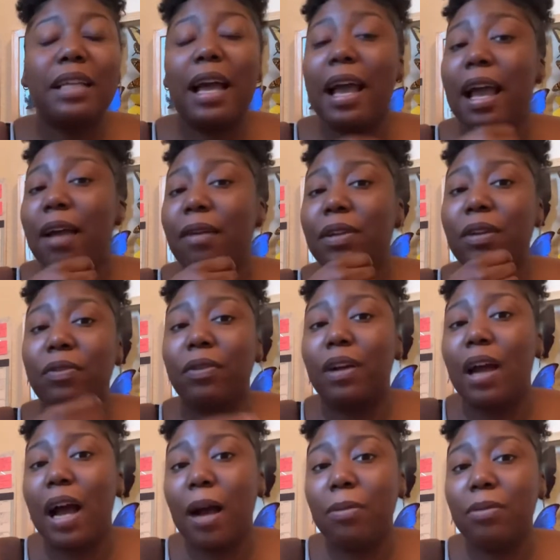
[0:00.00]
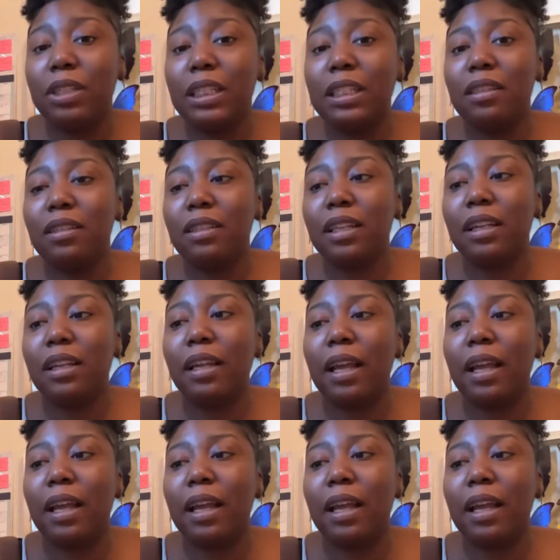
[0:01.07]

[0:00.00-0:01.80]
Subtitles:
I have different options, and